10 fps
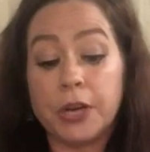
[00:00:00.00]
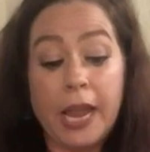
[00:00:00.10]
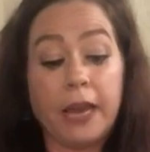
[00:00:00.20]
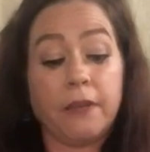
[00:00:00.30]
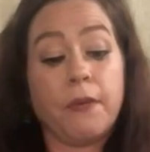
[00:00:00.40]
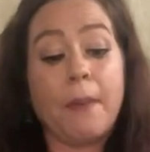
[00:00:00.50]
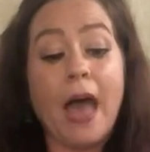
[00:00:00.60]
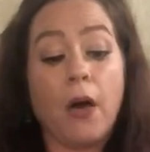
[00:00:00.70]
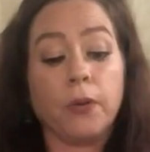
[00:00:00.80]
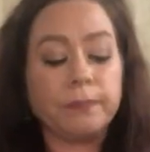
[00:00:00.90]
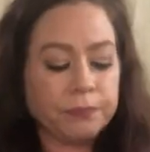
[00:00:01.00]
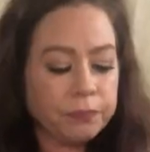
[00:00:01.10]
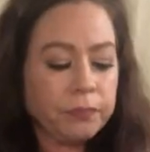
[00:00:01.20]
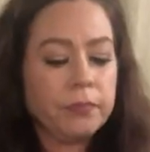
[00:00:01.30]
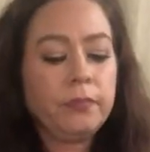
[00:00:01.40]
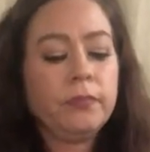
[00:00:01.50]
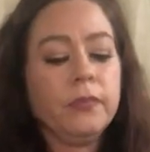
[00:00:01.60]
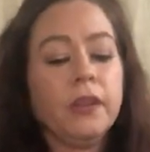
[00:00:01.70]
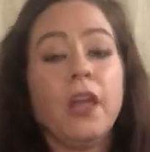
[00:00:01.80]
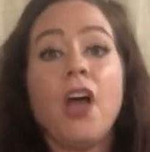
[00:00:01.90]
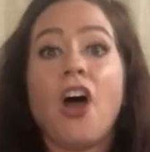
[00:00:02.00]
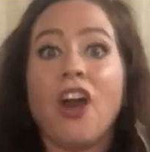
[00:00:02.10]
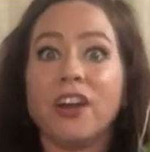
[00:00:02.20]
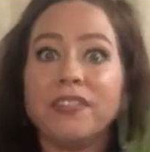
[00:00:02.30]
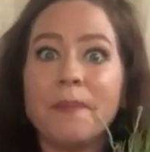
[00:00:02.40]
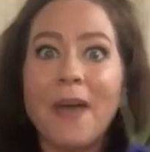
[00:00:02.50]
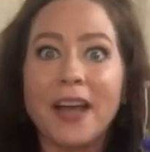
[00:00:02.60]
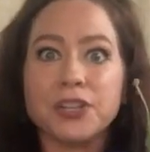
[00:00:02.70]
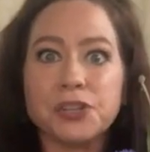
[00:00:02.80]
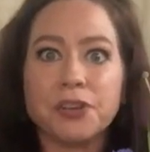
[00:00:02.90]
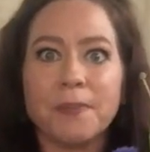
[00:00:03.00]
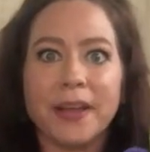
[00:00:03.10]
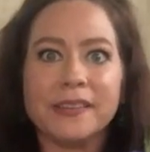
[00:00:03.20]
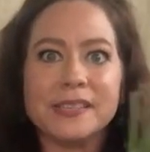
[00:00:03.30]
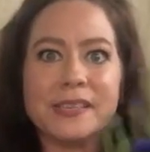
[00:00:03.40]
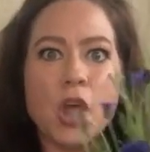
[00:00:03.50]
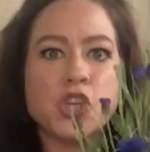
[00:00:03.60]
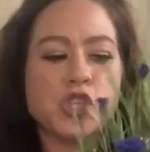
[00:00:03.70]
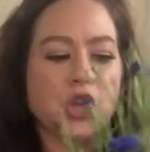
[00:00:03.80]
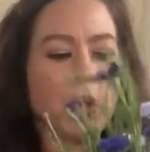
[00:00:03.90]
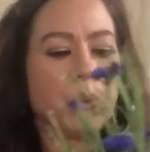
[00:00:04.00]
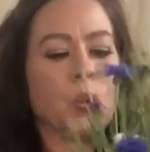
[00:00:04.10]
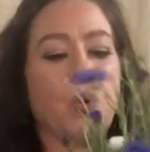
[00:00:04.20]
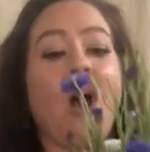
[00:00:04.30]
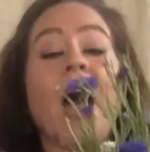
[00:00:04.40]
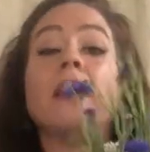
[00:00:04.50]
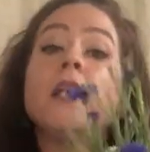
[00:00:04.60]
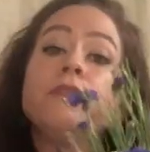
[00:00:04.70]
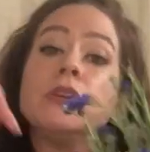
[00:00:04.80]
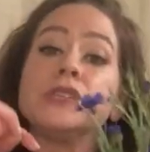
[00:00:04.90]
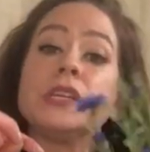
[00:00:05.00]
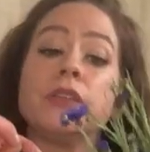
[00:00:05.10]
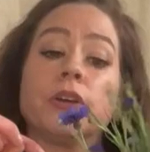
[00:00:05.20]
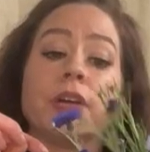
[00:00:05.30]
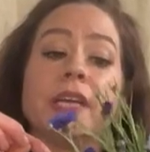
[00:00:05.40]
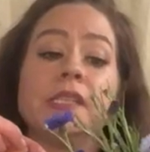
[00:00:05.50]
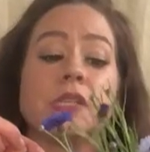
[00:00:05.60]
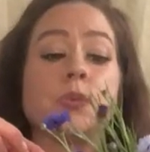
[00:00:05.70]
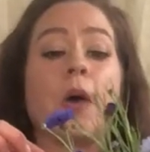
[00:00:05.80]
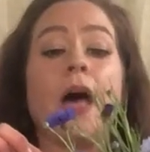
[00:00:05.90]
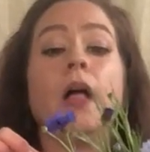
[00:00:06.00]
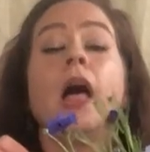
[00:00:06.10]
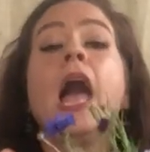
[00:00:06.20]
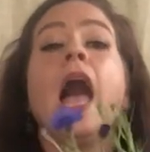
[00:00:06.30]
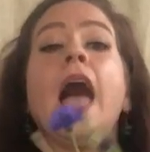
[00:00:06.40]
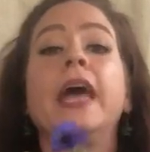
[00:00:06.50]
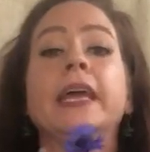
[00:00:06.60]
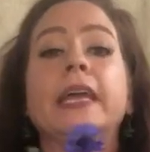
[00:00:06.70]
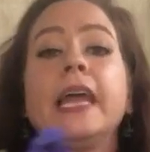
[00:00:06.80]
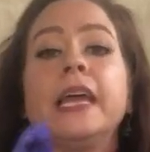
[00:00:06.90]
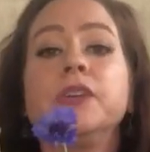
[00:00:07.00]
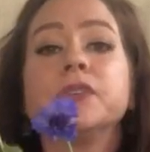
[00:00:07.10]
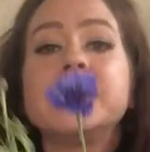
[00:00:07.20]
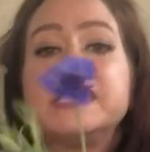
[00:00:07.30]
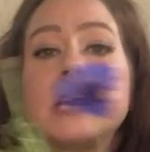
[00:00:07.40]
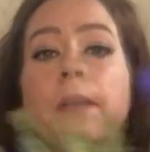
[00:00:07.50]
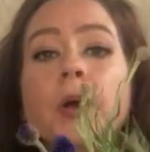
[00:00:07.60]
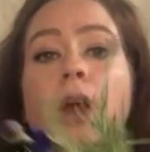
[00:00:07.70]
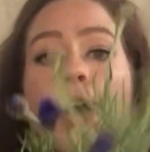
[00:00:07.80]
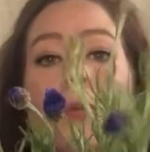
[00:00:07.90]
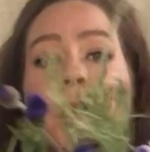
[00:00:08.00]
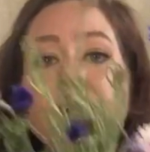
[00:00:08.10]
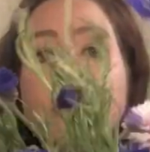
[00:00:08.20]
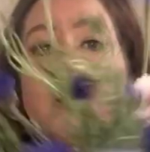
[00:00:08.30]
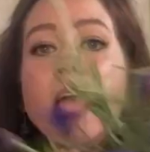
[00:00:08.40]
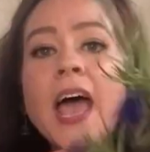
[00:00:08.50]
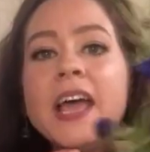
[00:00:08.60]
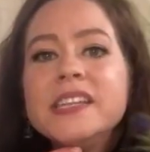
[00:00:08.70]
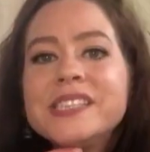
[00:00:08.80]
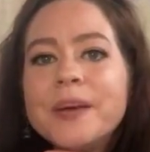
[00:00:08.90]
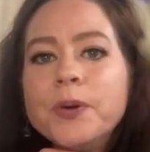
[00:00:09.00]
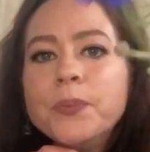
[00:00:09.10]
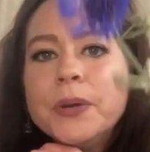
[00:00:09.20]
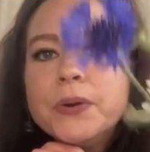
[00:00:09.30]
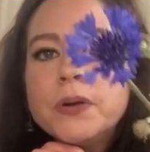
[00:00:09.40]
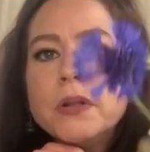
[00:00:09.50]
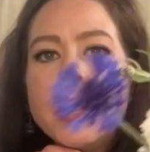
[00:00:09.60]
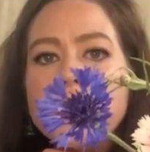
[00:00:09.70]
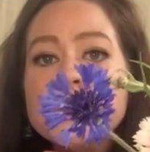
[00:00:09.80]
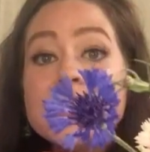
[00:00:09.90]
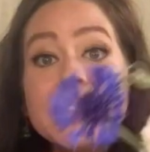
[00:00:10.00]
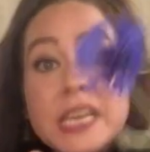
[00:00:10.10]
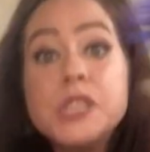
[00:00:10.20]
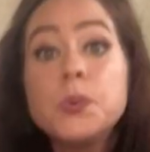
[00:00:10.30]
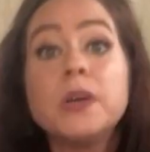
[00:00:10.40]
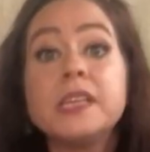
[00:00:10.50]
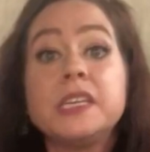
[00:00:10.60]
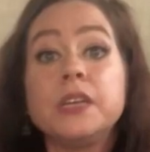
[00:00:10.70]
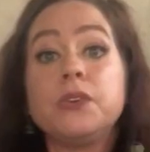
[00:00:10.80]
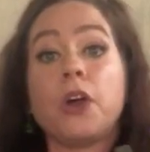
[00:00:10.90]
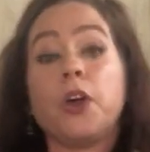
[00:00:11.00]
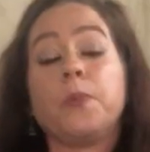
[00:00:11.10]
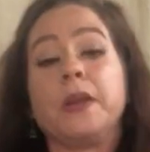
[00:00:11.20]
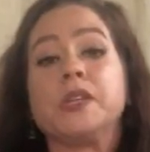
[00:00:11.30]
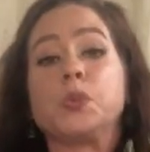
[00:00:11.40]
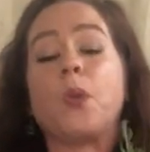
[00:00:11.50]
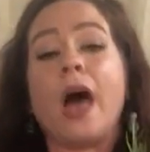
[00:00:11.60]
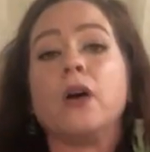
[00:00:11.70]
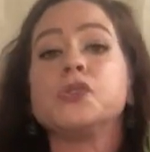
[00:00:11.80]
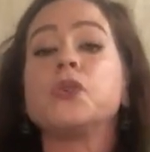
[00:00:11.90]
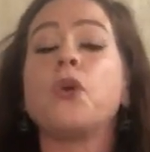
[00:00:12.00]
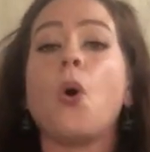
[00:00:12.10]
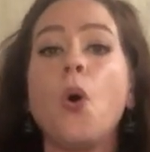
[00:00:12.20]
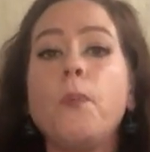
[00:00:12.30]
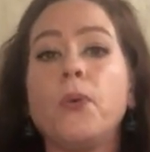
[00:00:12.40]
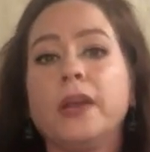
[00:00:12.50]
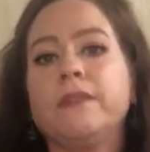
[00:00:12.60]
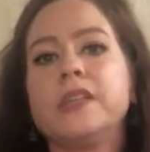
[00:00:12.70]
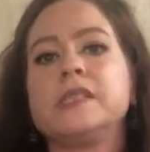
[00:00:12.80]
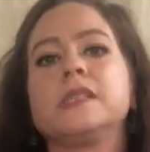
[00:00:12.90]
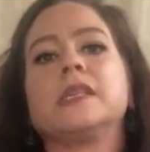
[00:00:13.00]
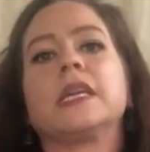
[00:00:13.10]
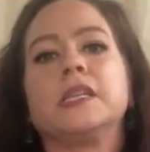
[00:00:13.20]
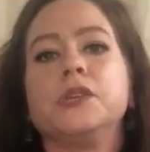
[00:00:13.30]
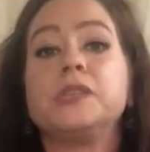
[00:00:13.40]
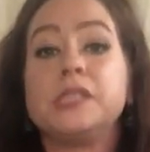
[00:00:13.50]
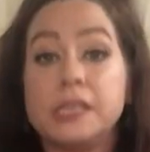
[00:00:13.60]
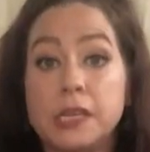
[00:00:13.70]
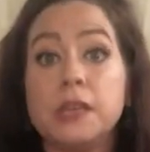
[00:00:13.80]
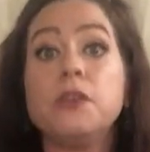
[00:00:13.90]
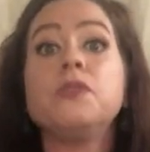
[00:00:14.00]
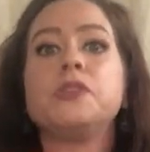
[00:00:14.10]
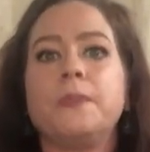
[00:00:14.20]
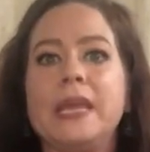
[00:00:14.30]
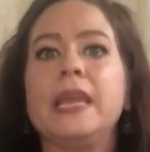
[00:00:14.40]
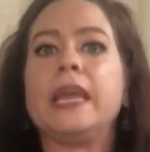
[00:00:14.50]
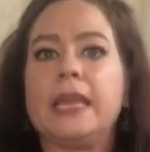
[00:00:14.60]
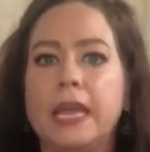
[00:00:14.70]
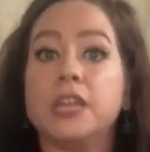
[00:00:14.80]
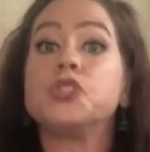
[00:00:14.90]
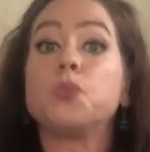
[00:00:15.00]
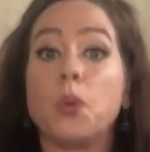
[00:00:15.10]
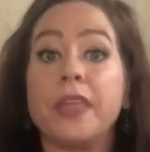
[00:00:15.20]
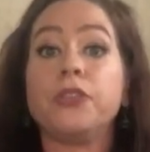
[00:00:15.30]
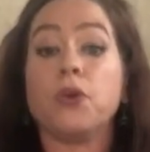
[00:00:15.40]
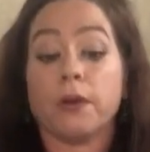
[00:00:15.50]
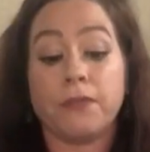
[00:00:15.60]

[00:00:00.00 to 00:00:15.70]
creative about. Aren't the bachelor buttons so cool? I love using the greens as well. And again, you'll see some are open and some are real closed. These will continue to open as well. So the whole point of this is to continue to be engaged with your